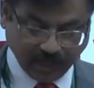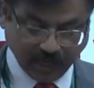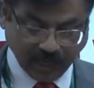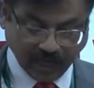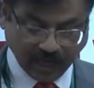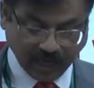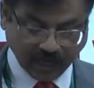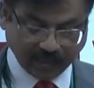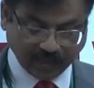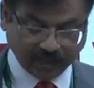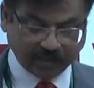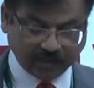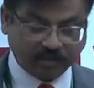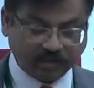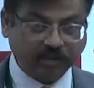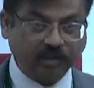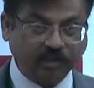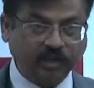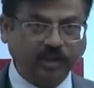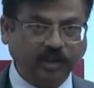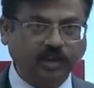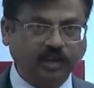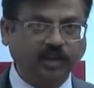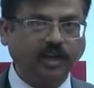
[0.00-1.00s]
And
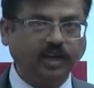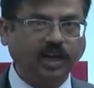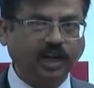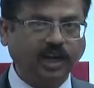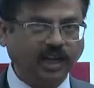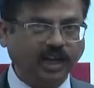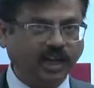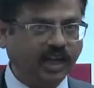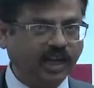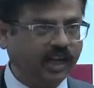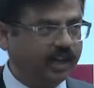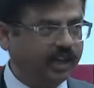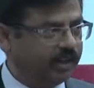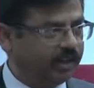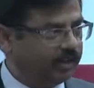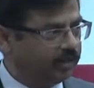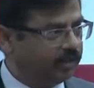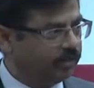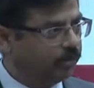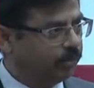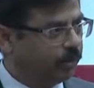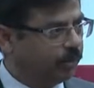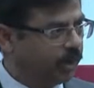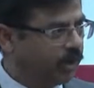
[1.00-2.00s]
uh, again,
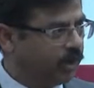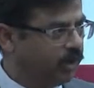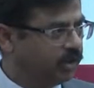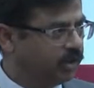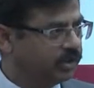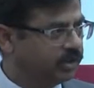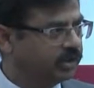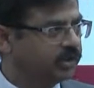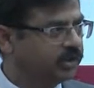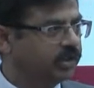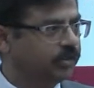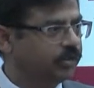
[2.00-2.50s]
because